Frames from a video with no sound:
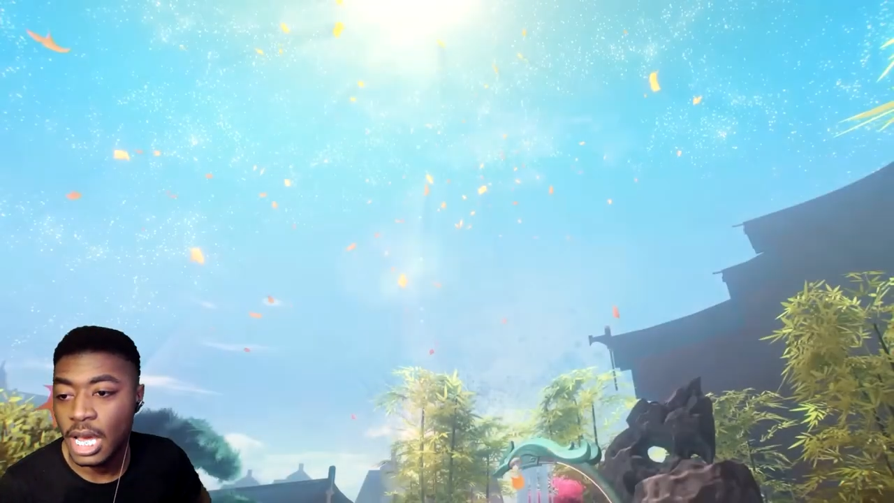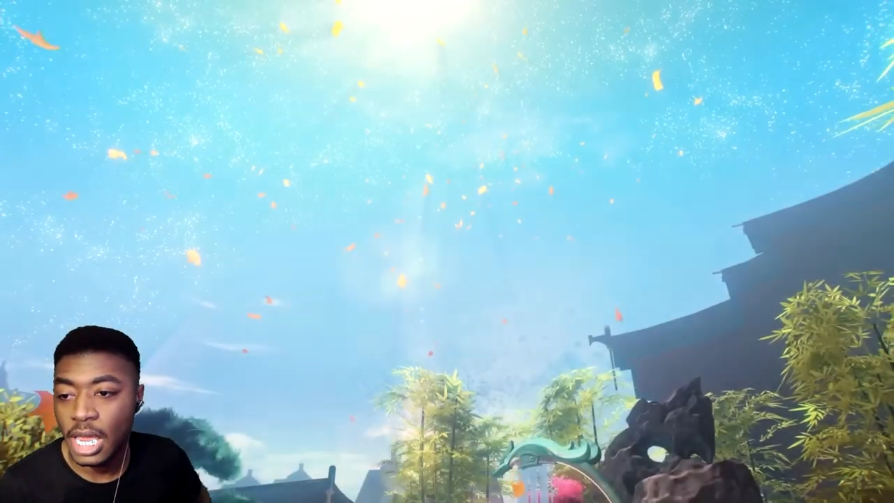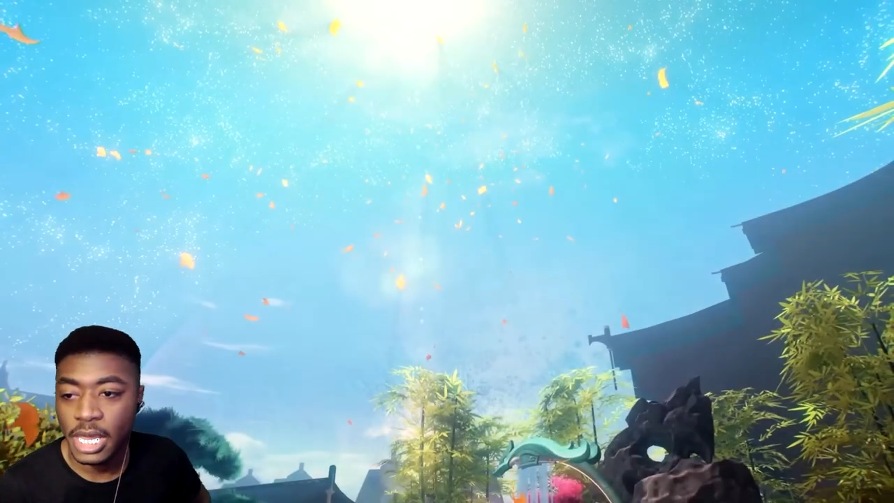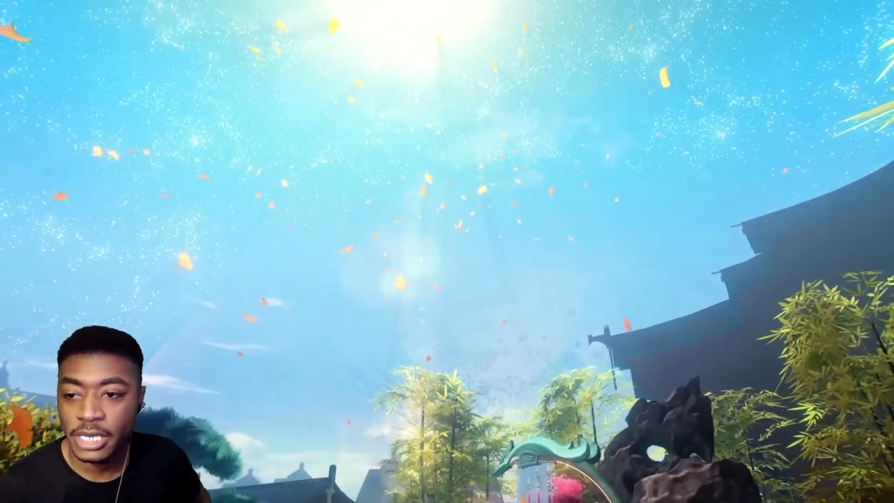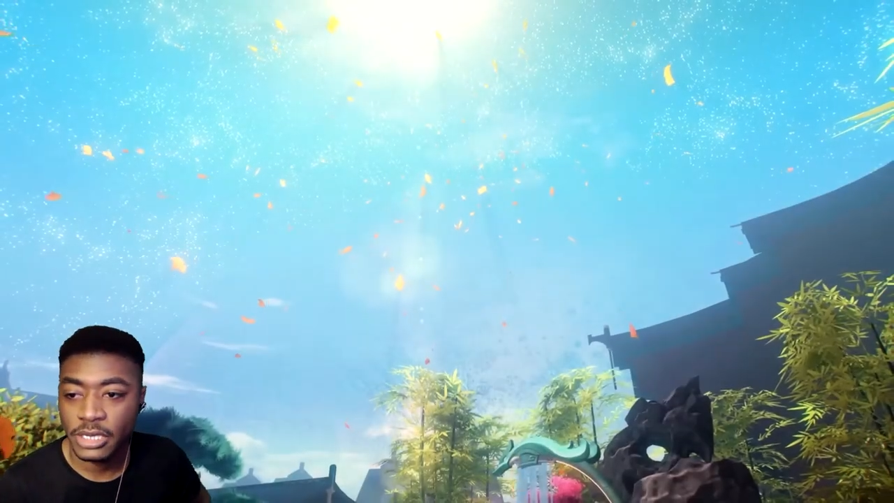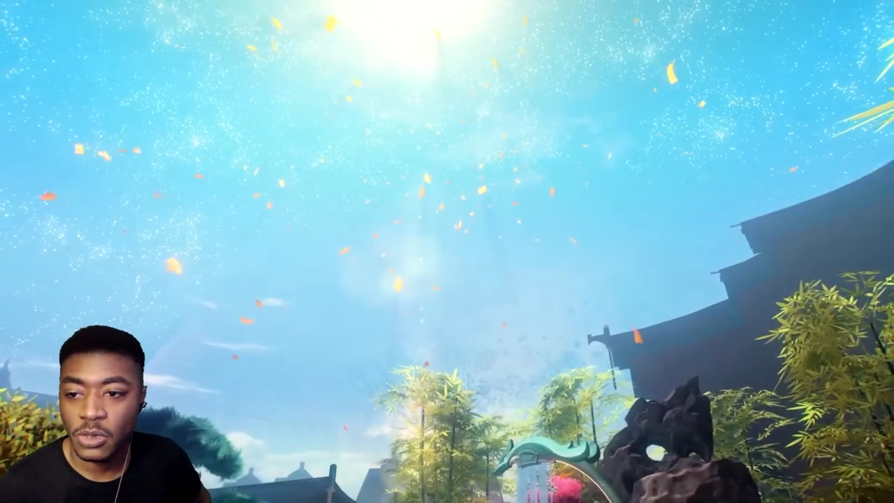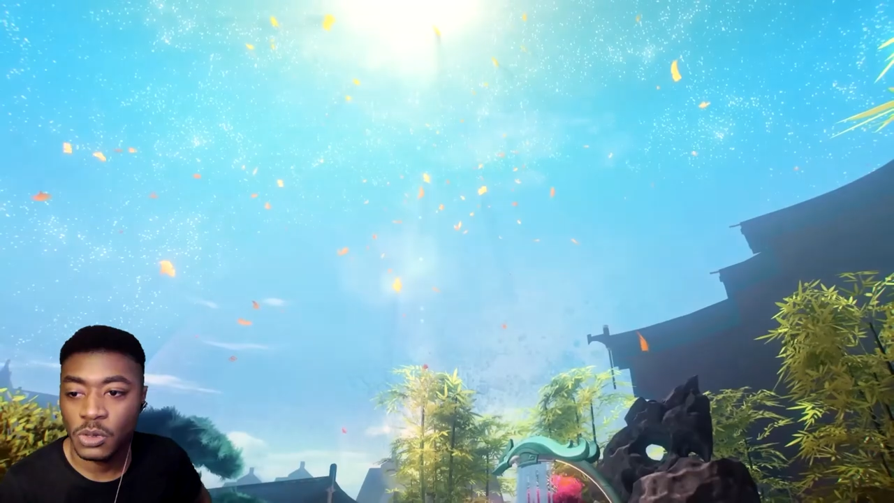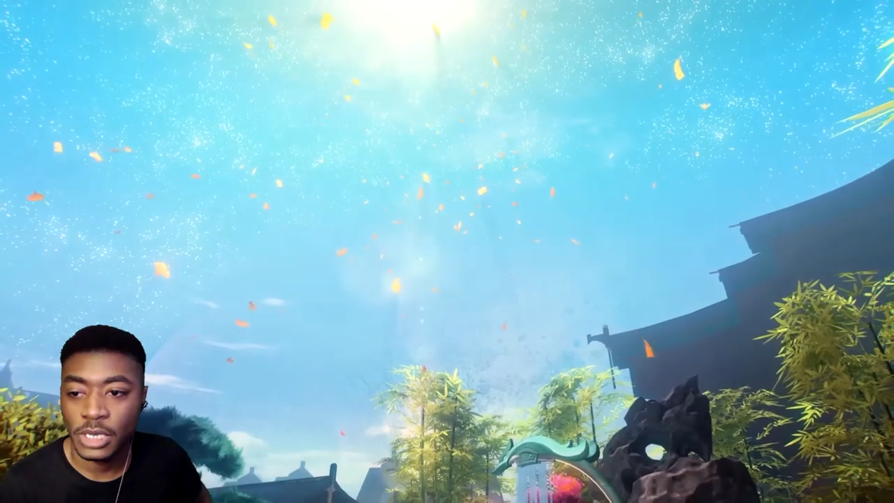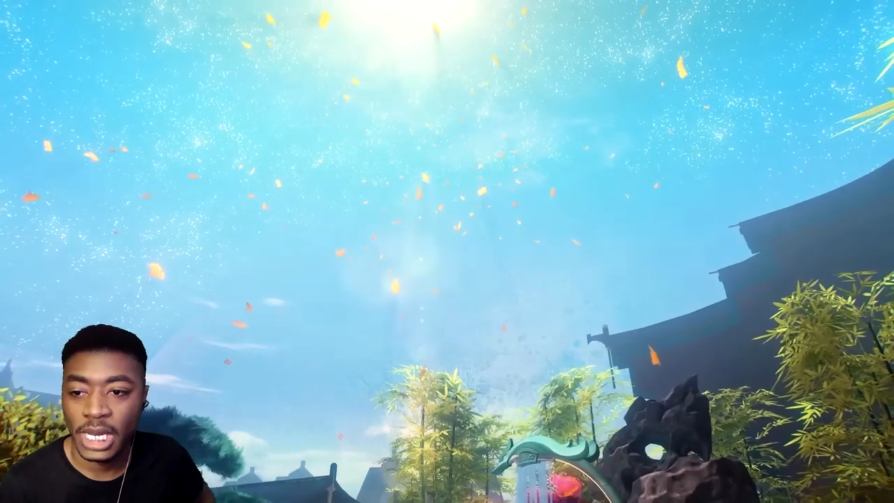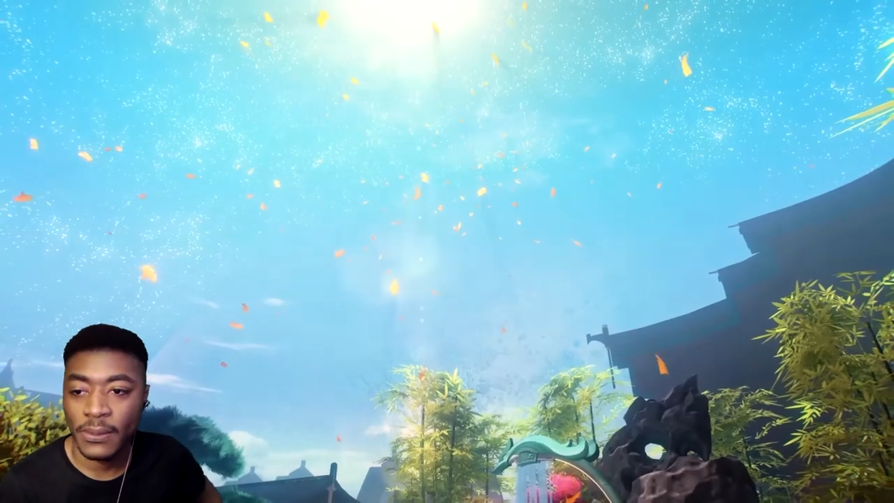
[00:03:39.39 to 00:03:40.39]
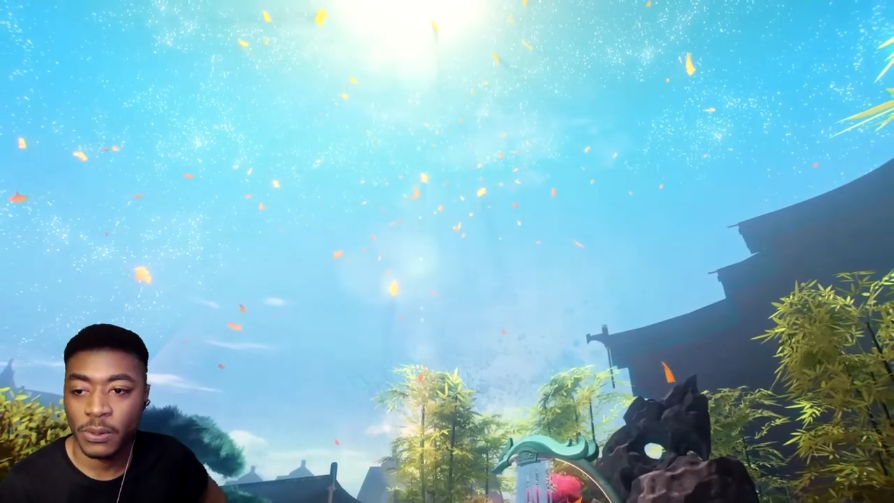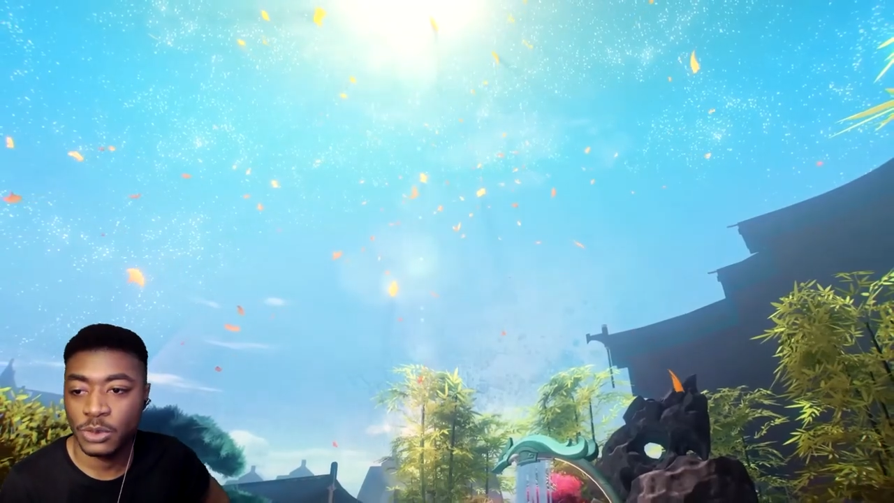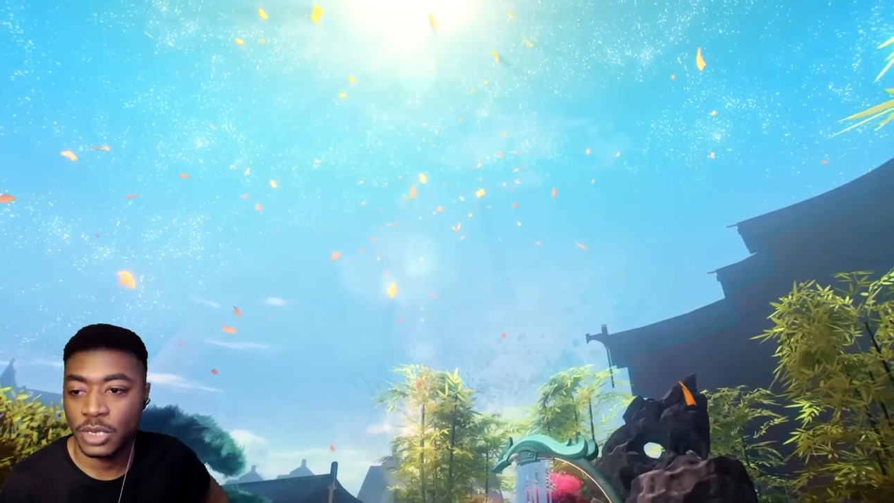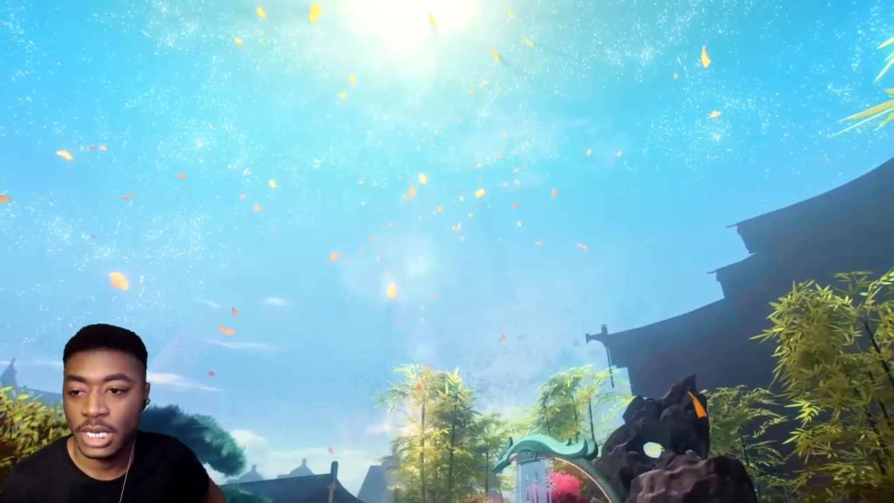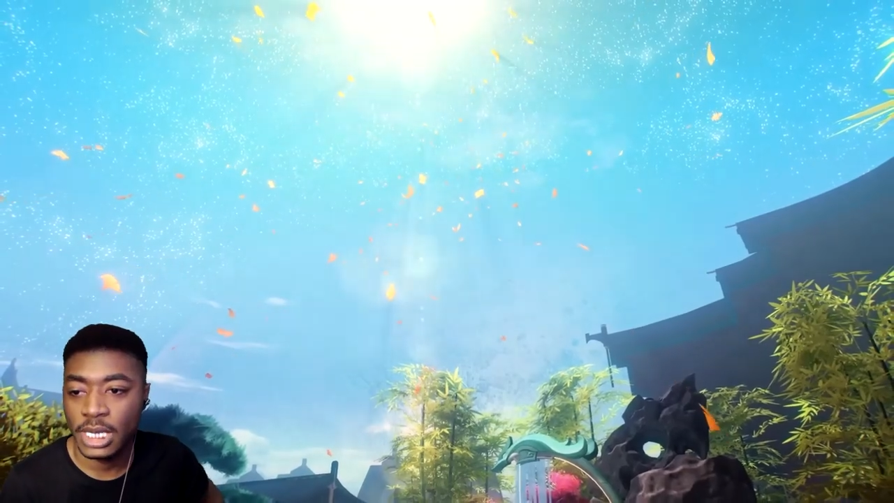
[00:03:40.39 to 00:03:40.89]
I like the whole dynamic
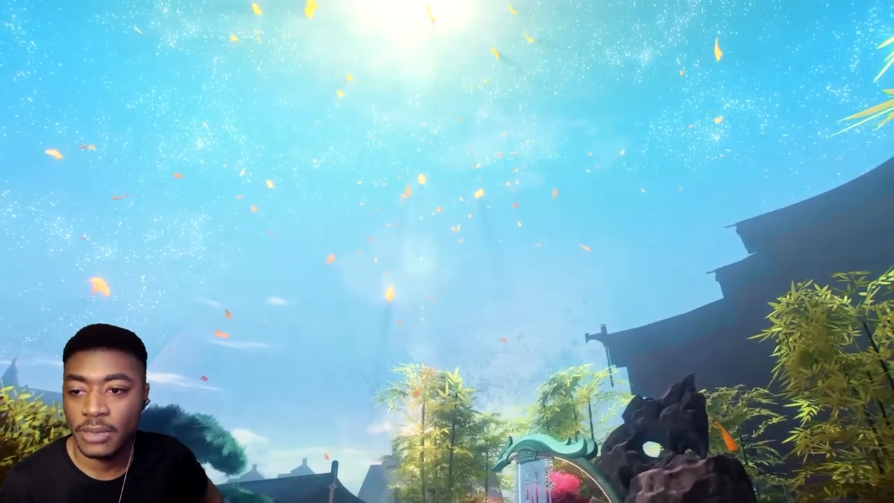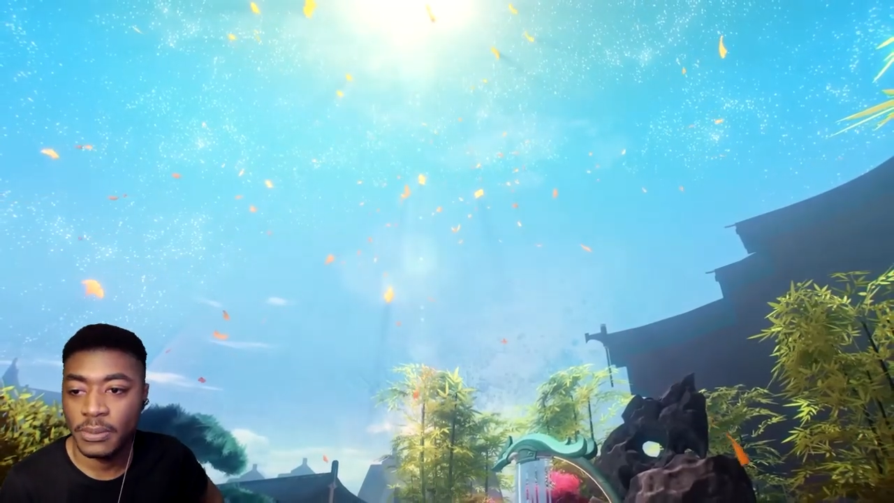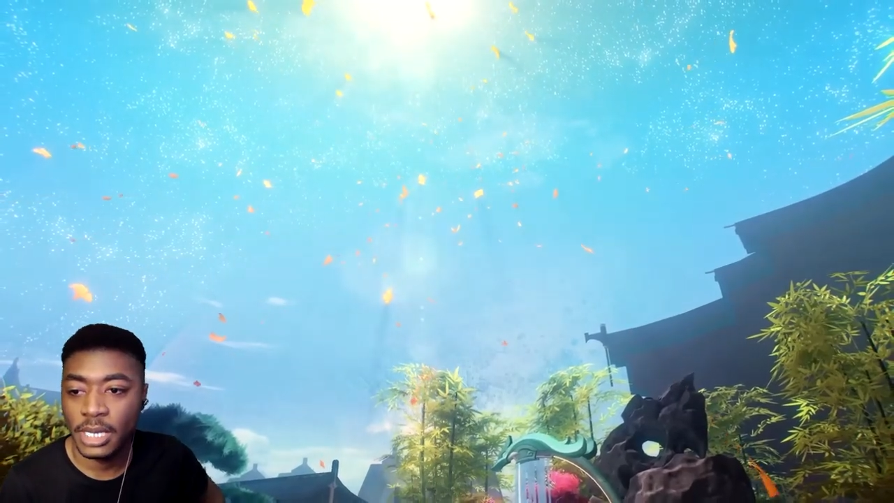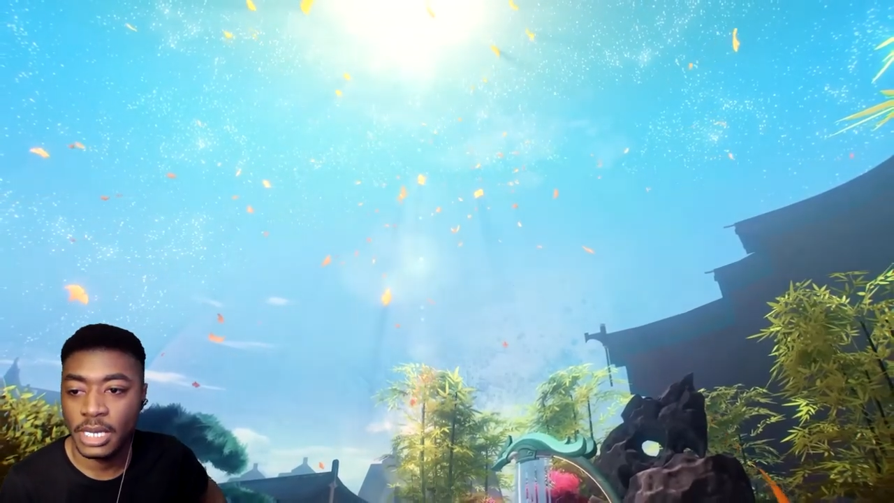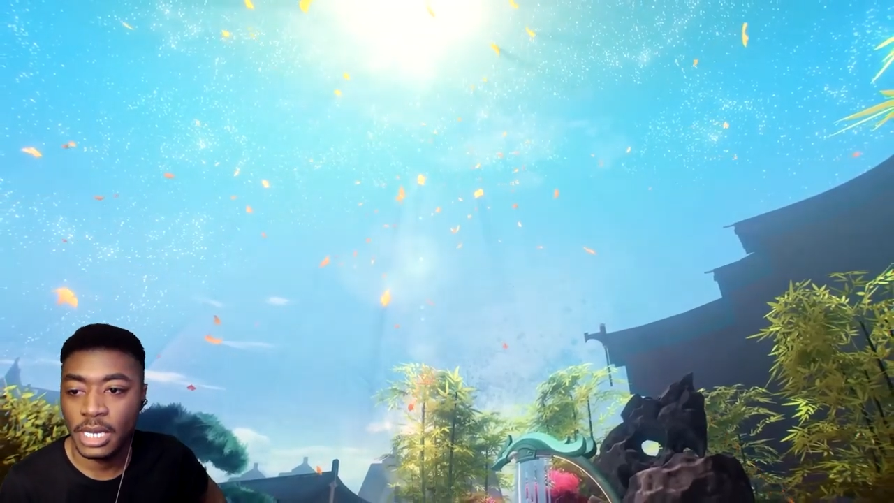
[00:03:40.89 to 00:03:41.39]
between him and